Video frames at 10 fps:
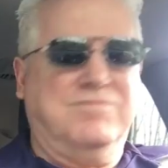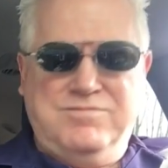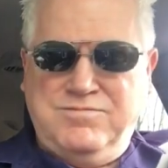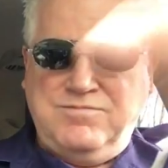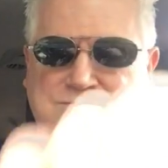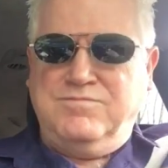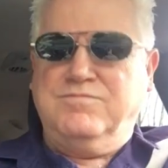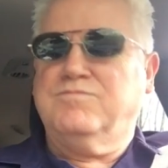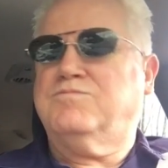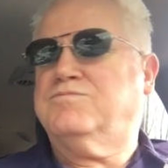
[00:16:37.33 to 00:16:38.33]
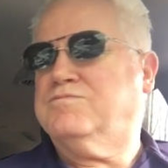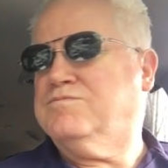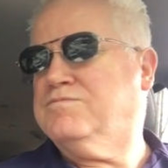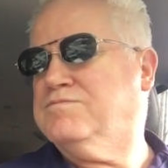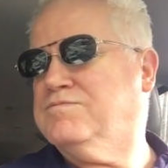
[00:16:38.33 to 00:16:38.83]

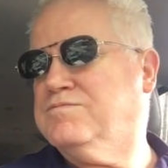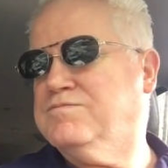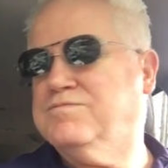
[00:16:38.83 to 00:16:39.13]
(silence)